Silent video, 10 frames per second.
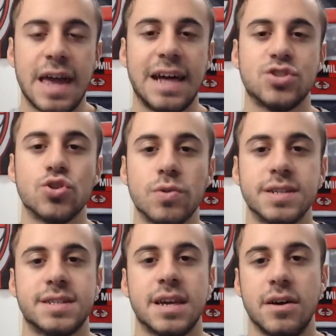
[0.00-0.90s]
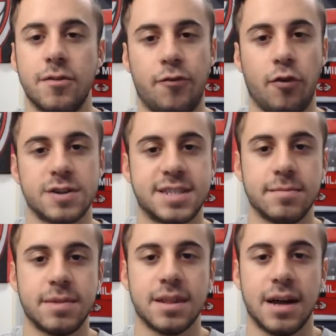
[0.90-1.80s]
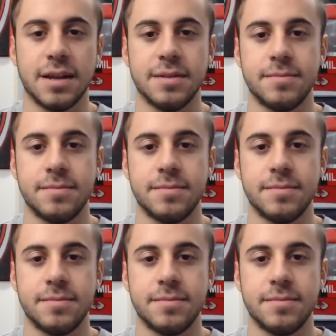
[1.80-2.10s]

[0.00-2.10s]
and as always, Forza Milan.